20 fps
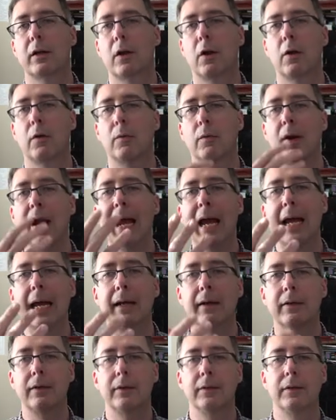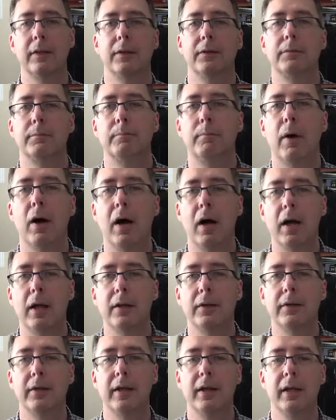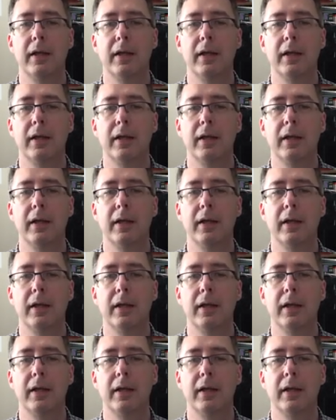correct this bond